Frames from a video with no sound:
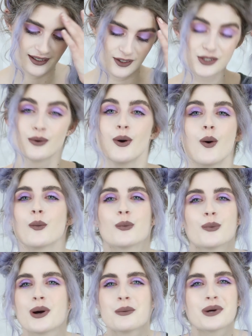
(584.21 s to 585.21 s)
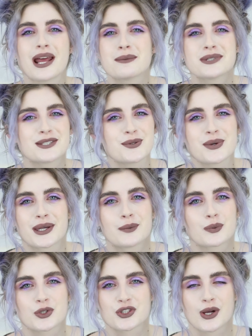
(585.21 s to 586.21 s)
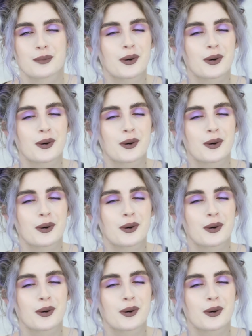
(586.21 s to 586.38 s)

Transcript: Also, what would I be doing in Portugal?